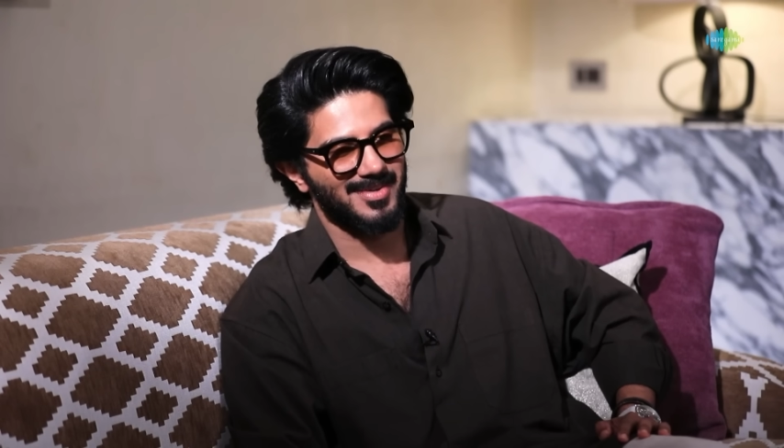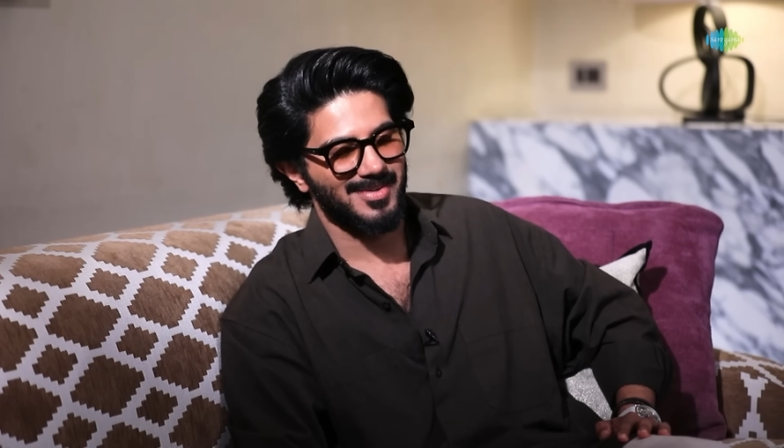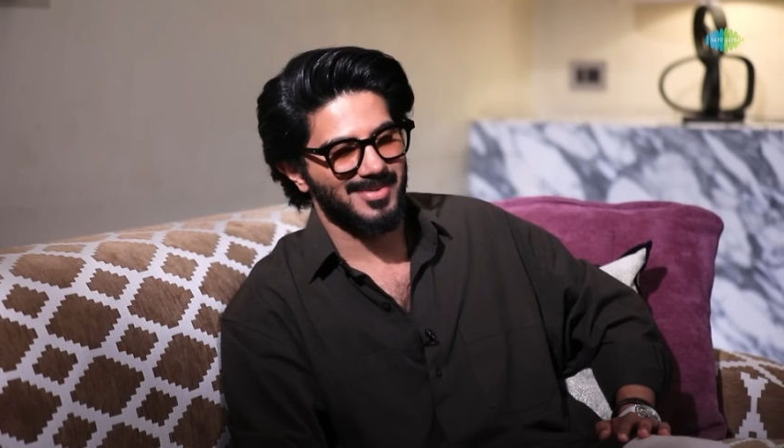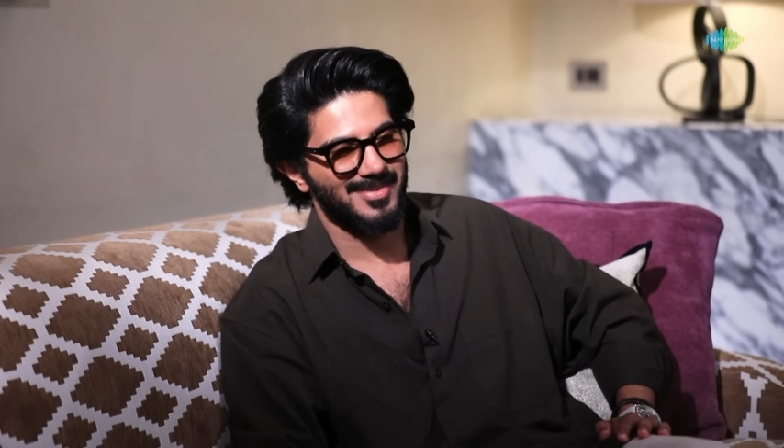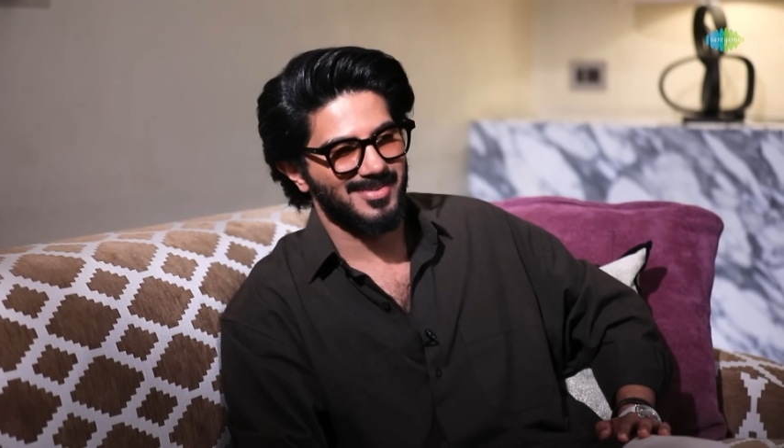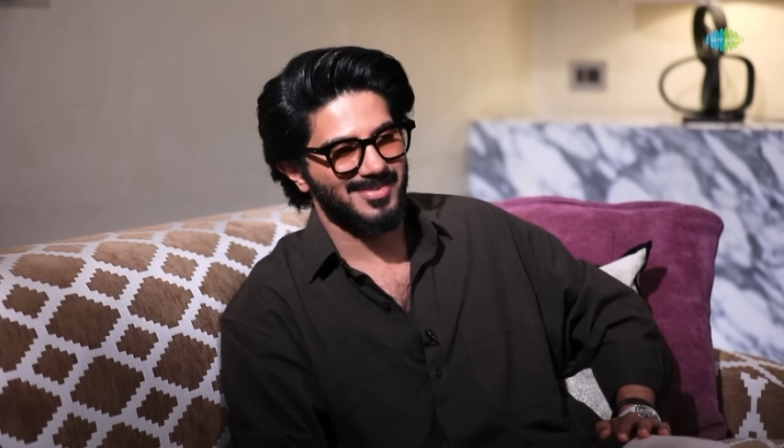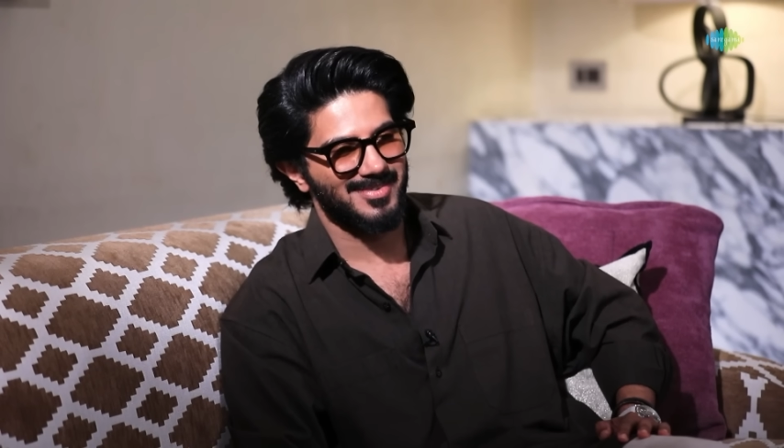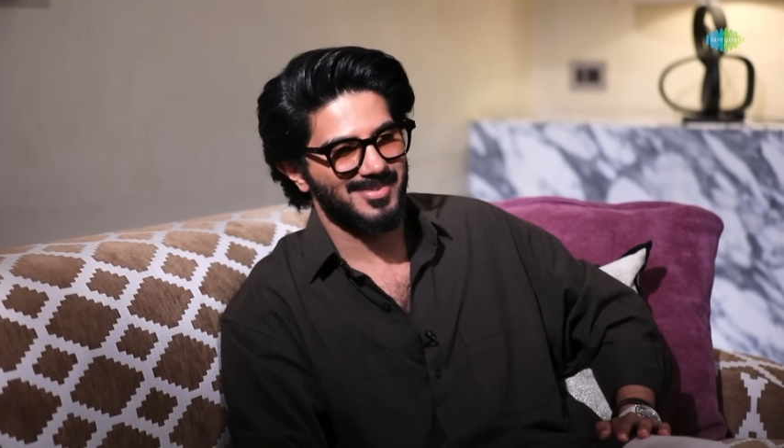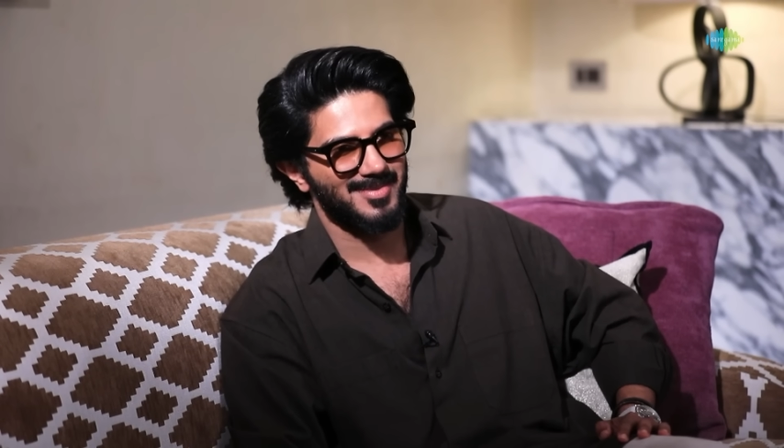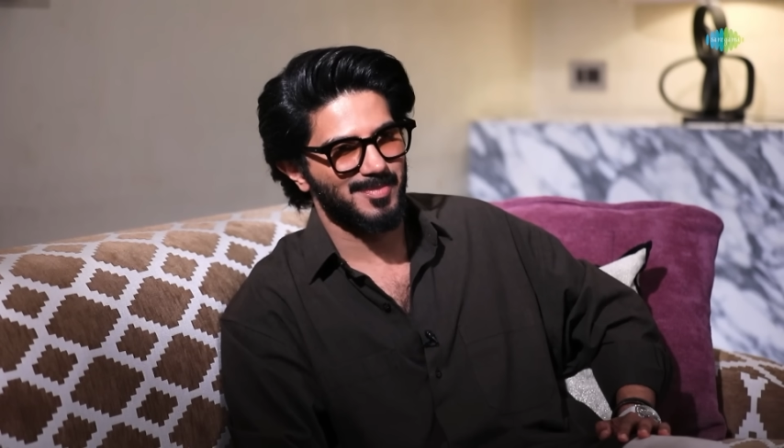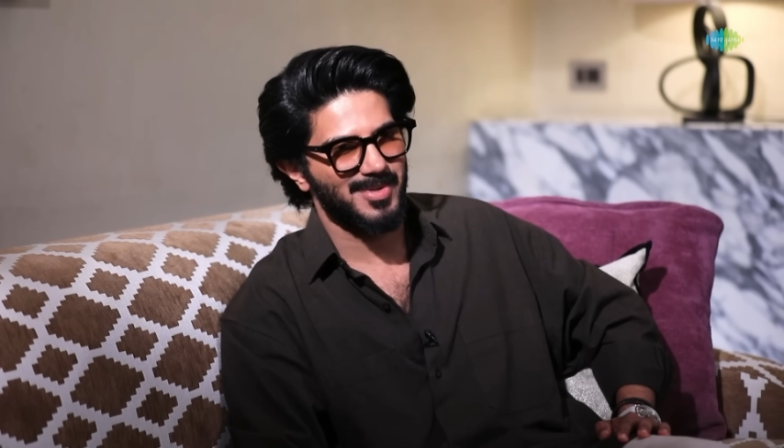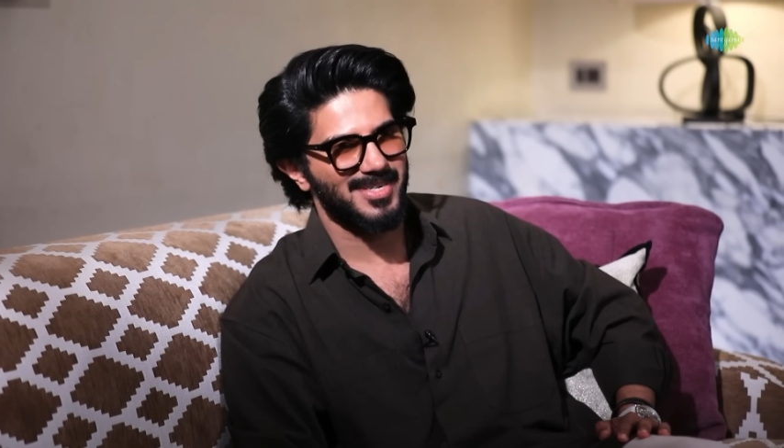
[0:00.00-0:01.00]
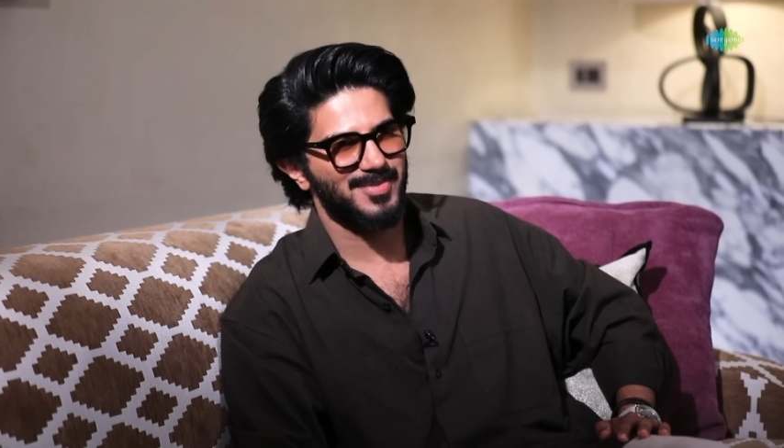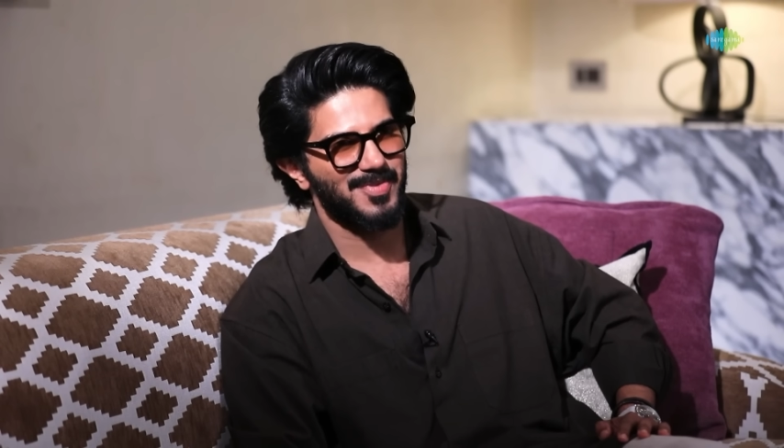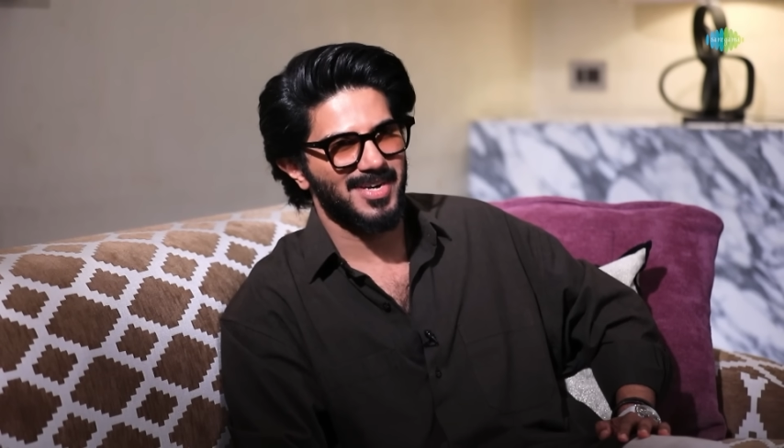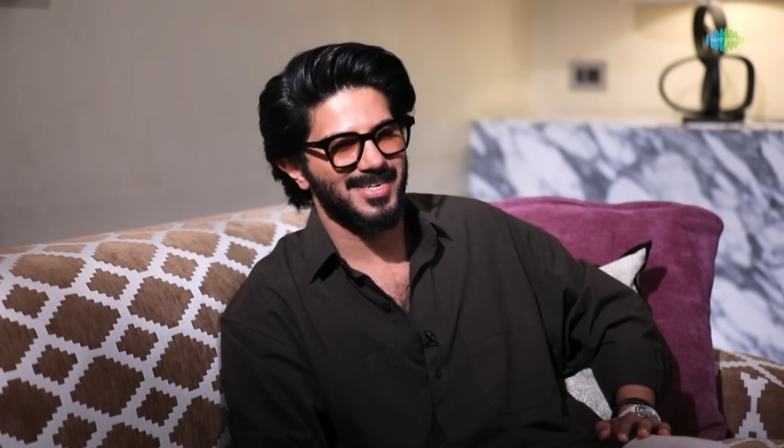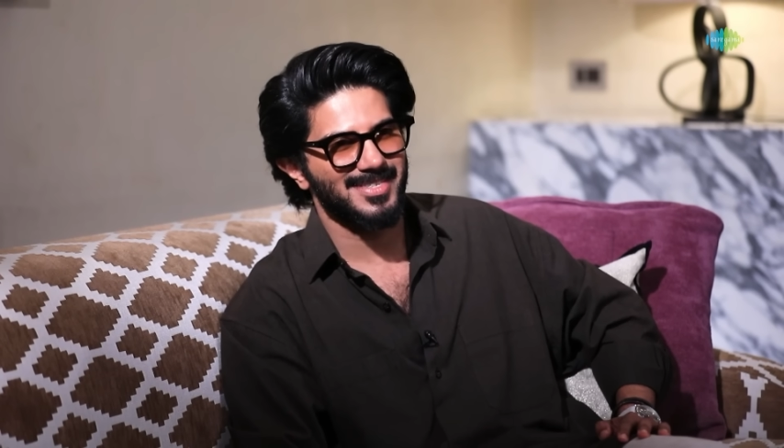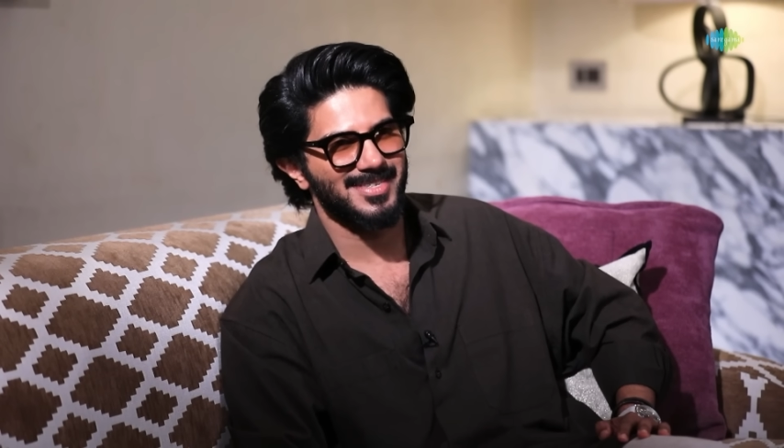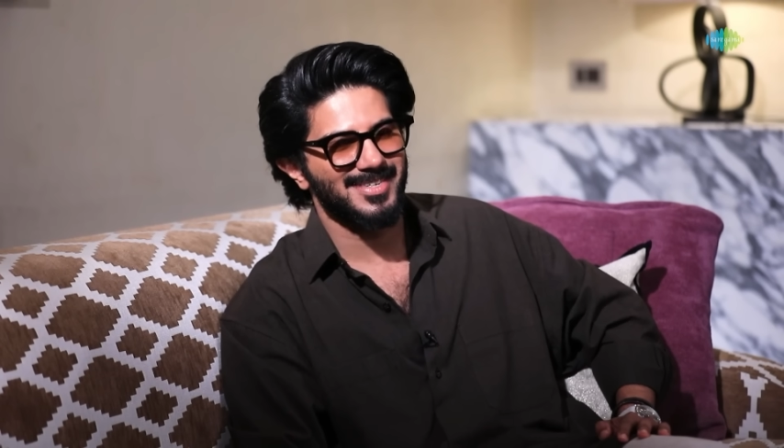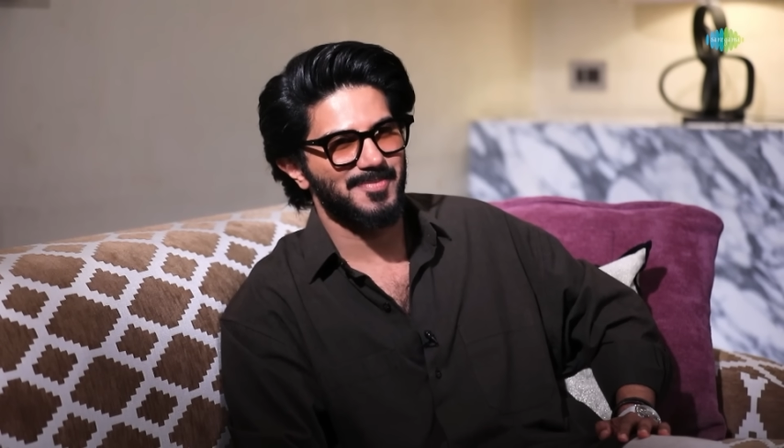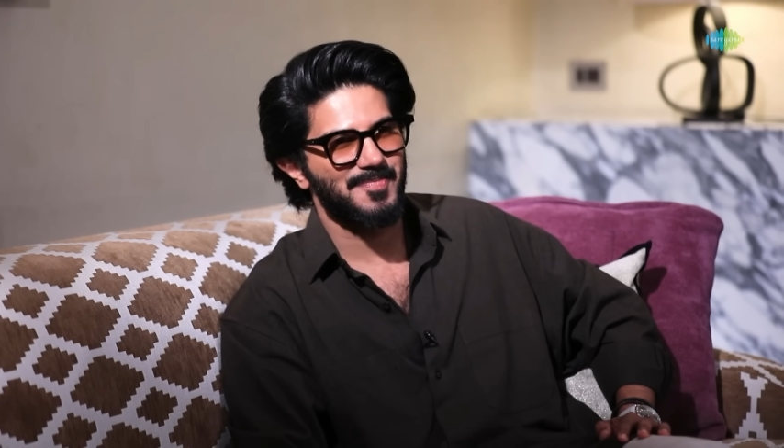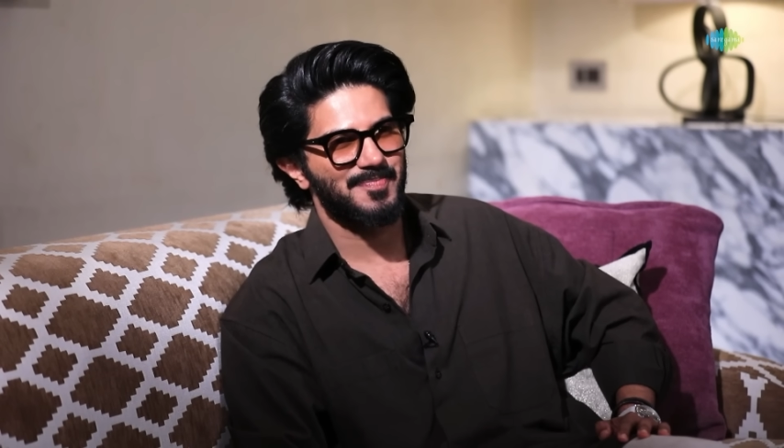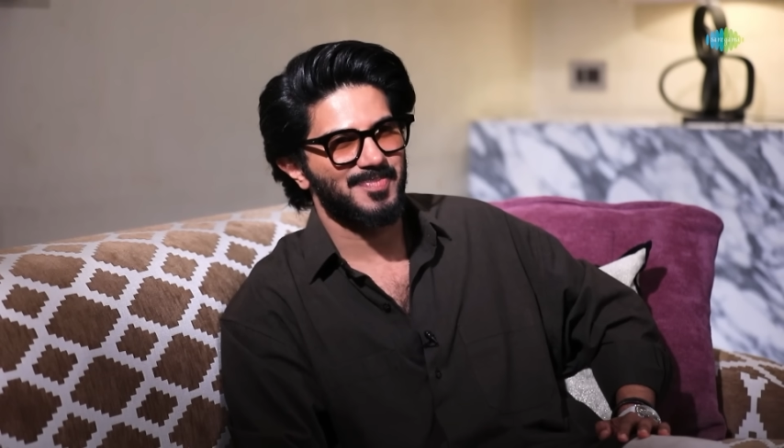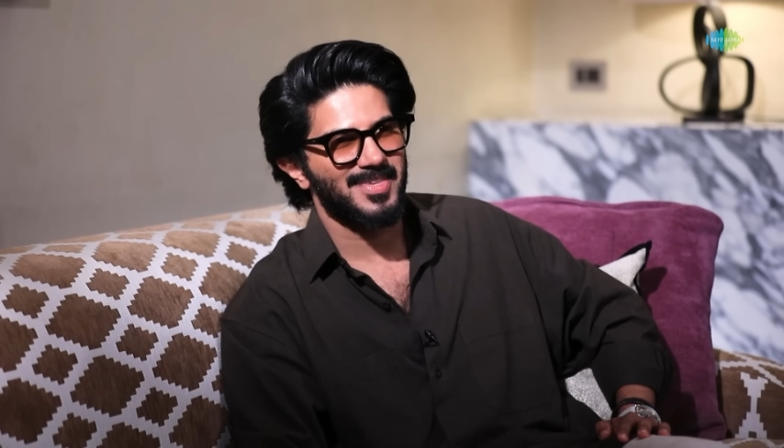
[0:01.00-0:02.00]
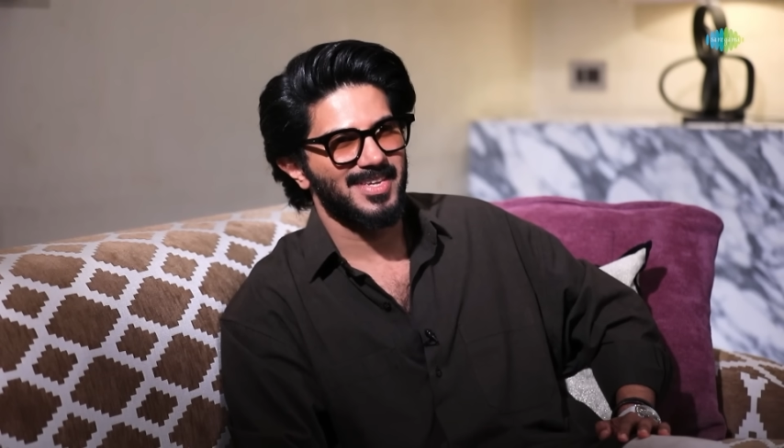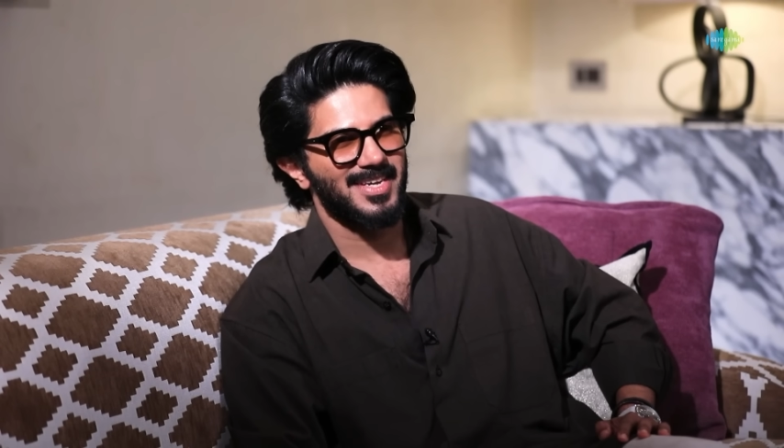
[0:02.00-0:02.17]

But it's fun, as in,